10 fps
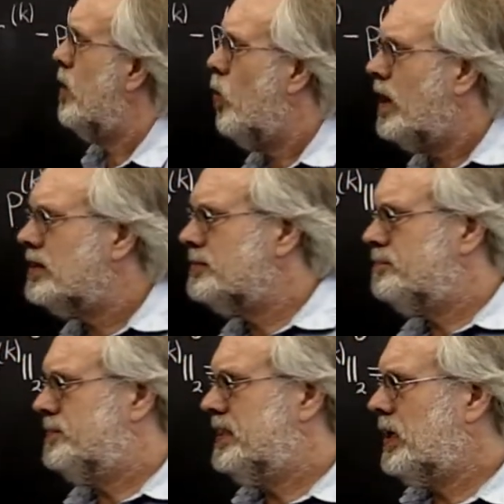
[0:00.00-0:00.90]
Well,
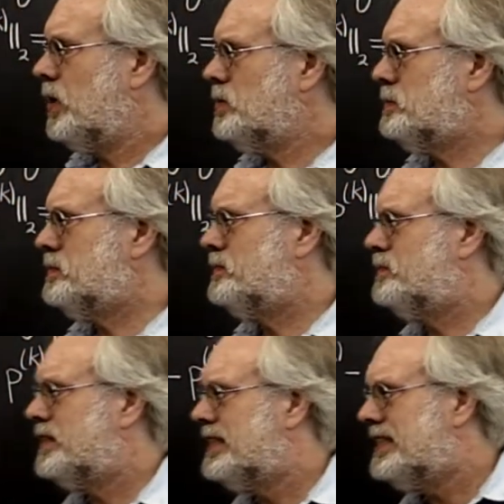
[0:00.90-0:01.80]
you know,
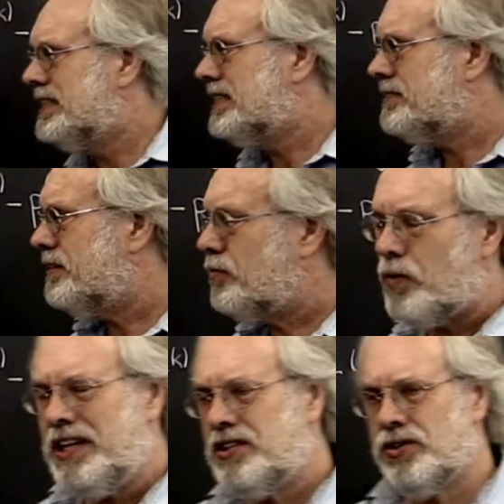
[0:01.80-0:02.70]
we
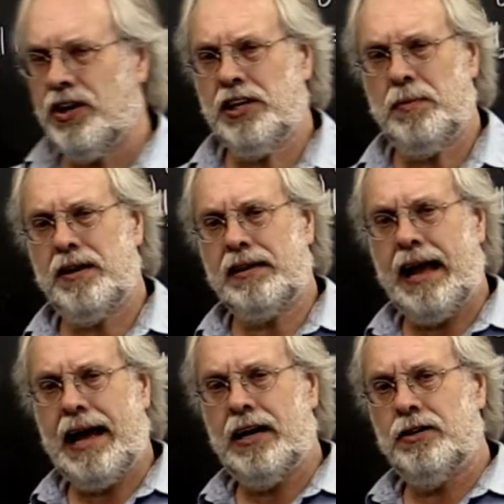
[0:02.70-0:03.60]
already talked about
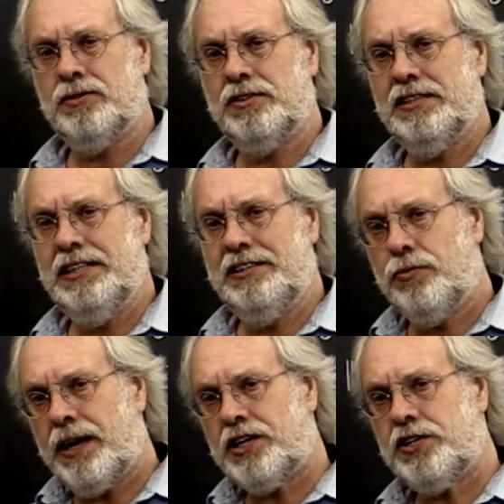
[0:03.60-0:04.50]
how the
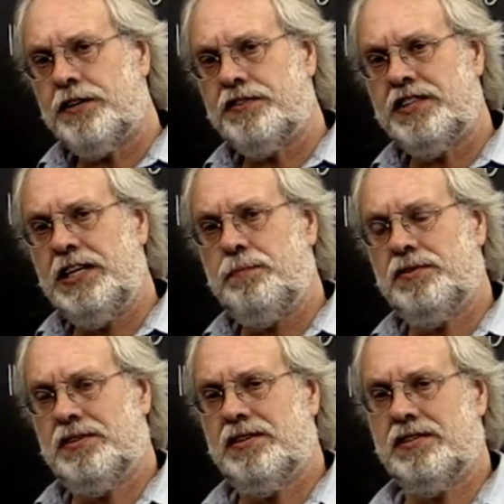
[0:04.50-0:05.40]
direction of
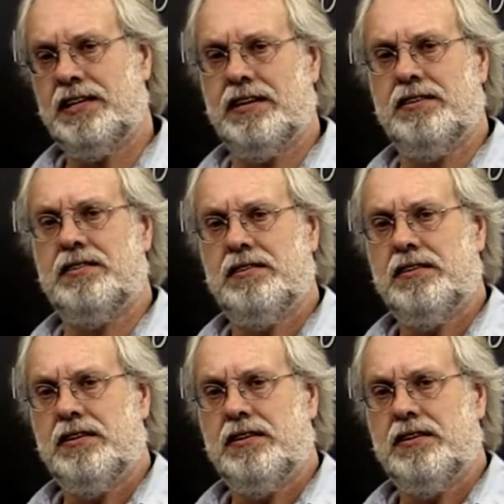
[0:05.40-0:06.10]
steepest descent